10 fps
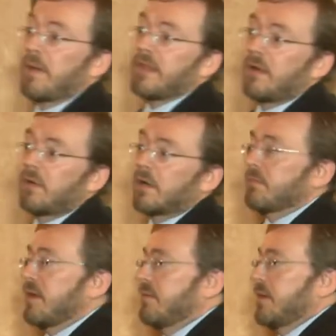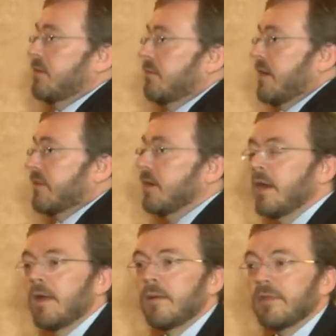Maybe they don't work, maybe, whatever,
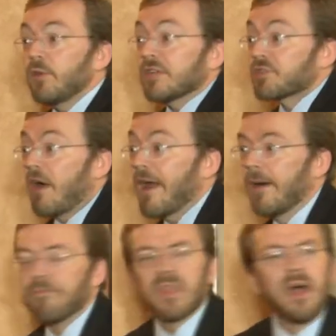but you can try them.